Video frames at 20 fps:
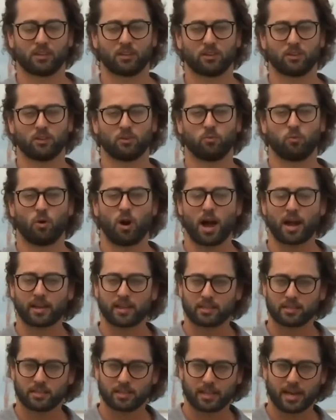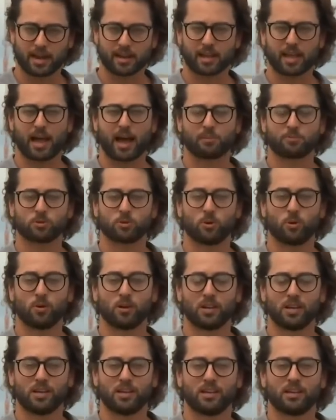could walk into that capsule,
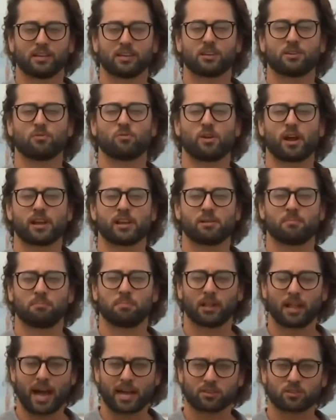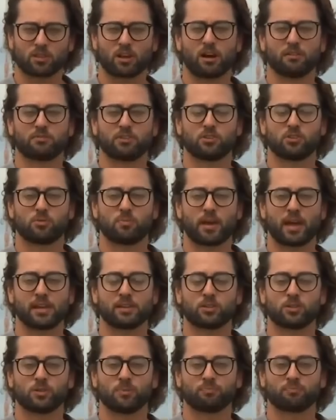get ready to blast off to
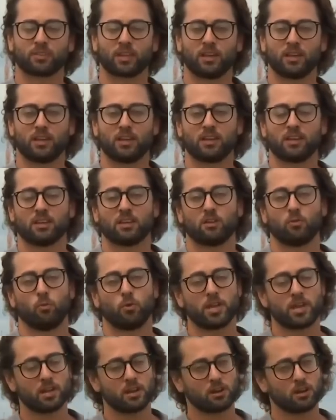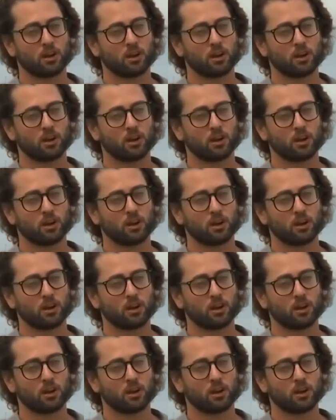space. We can